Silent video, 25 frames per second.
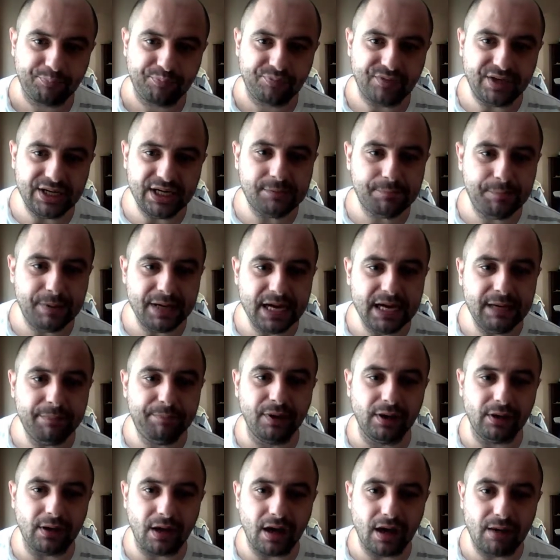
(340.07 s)
These
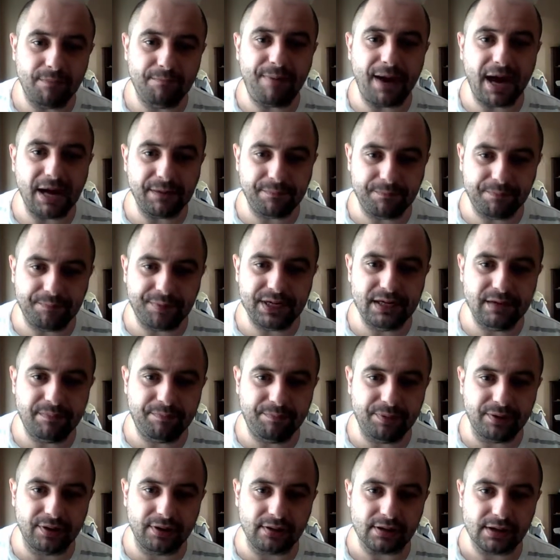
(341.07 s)
people are bad
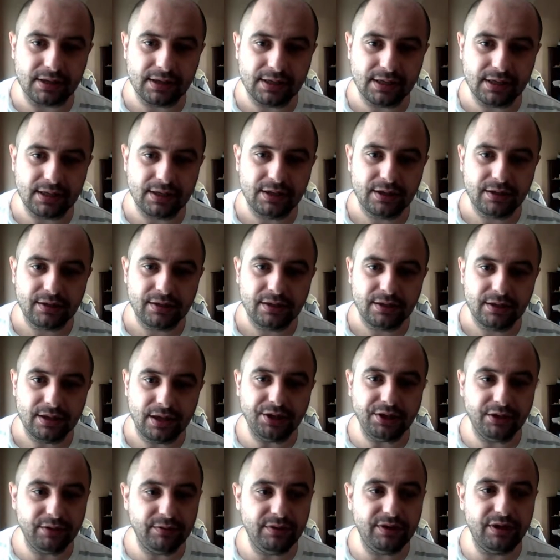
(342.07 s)
people,
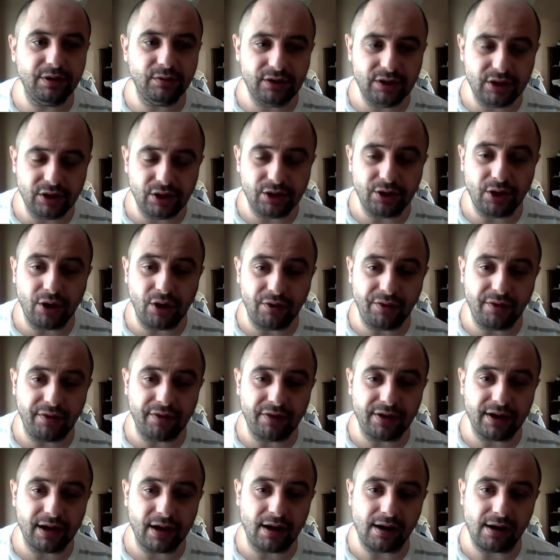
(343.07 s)
and you know that
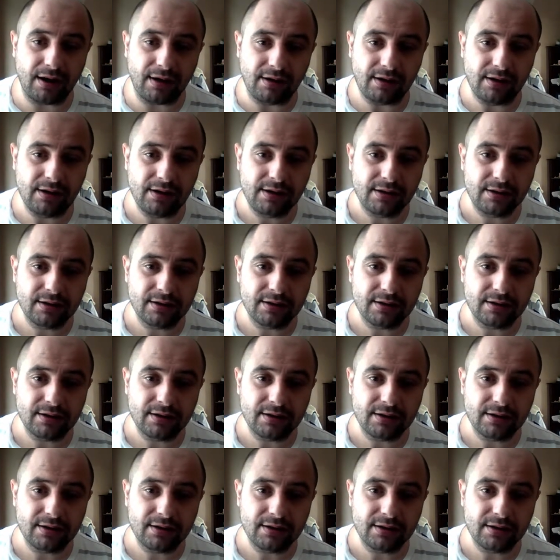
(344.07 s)
they are.